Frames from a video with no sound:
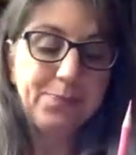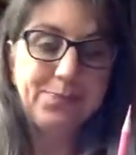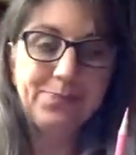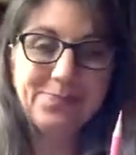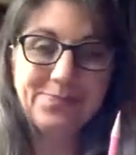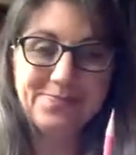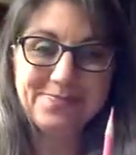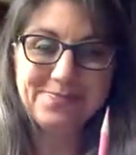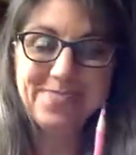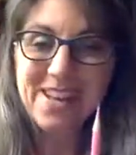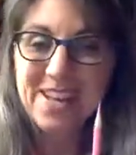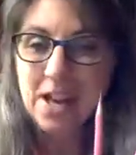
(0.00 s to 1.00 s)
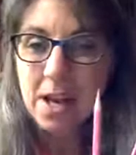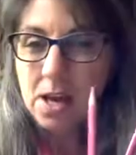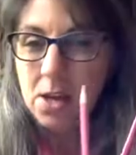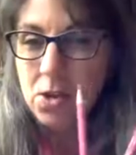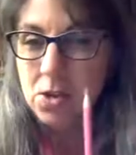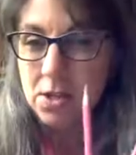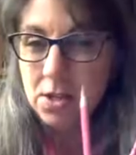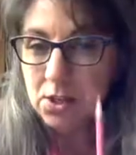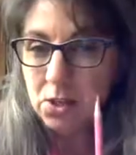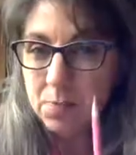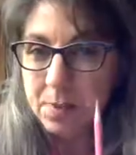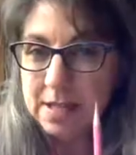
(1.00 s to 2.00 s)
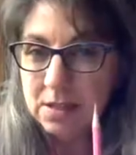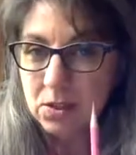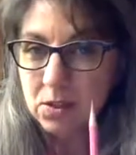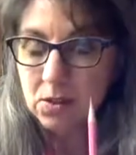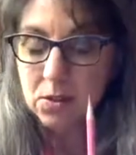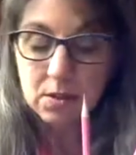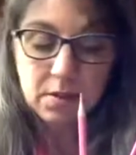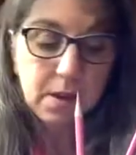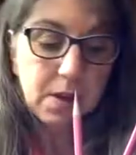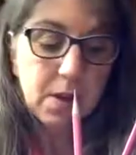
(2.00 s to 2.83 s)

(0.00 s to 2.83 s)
You need 2 pencils